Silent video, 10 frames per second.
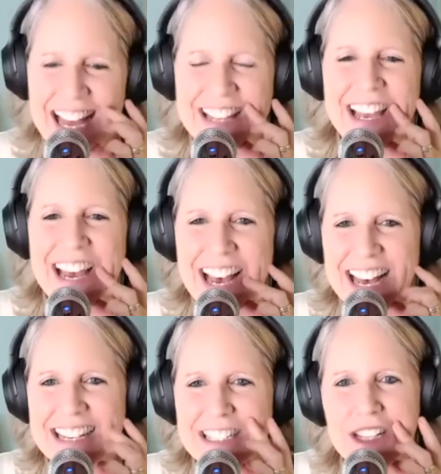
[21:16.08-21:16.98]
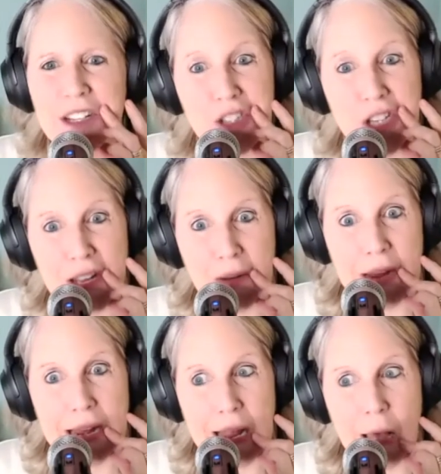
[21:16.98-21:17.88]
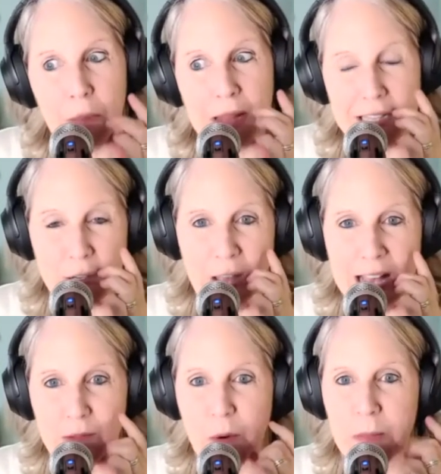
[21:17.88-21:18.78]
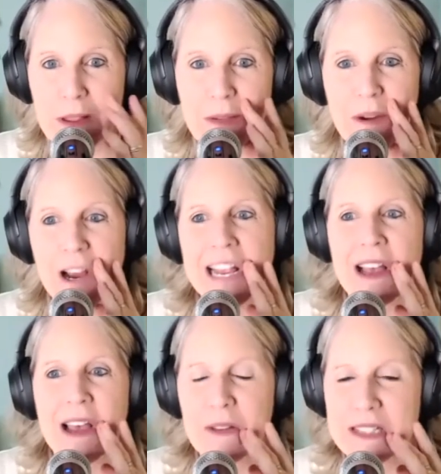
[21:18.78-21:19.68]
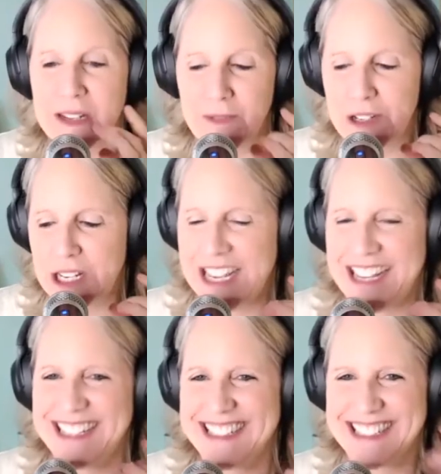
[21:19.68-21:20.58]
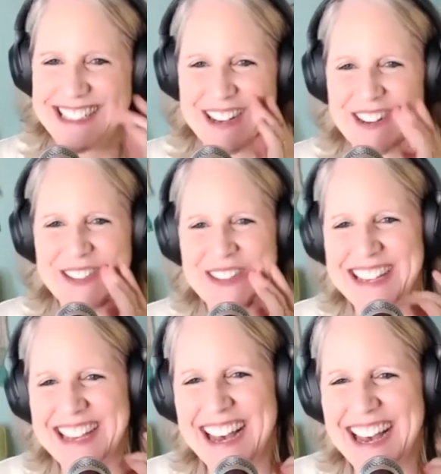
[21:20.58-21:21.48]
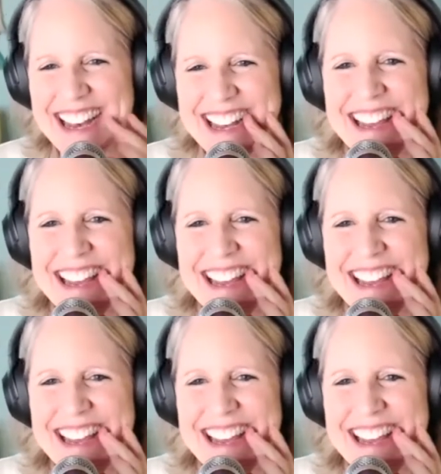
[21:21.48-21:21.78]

Yeah. It's a little chilly right now, but it's okay. It's warmer than where I, I was in Virginia. So yeah.